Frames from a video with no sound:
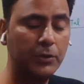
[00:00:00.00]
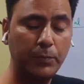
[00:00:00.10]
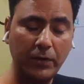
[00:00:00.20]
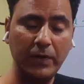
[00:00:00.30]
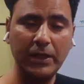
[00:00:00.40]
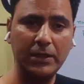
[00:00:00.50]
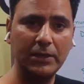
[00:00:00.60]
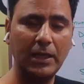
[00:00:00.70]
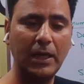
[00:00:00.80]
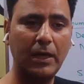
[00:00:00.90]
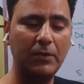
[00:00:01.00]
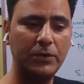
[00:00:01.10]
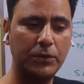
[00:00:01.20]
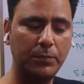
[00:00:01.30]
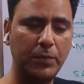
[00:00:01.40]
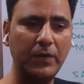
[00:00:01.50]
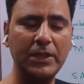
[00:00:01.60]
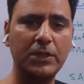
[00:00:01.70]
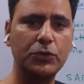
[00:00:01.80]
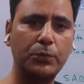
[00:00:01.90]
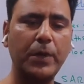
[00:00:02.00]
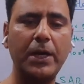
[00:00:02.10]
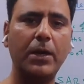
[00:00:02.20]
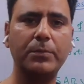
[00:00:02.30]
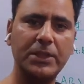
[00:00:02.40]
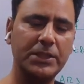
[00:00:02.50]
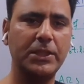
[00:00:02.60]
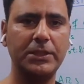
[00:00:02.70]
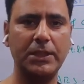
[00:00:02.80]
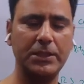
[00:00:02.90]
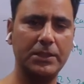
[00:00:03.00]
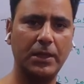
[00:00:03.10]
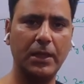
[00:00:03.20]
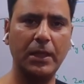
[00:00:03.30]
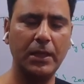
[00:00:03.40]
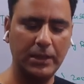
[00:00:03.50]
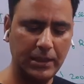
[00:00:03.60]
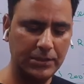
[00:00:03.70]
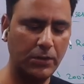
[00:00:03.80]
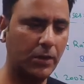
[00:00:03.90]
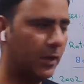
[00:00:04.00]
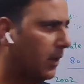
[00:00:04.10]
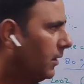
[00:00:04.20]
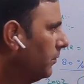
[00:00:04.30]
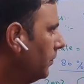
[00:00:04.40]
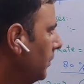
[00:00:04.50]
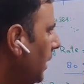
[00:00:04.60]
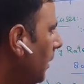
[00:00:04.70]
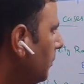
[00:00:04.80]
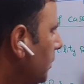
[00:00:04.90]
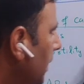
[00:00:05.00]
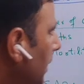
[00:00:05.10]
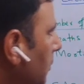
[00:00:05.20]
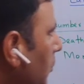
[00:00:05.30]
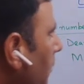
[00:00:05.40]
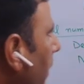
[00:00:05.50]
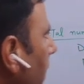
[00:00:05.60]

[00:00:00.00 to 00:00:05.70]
prevent the spread of this disease. That's all we have to say so far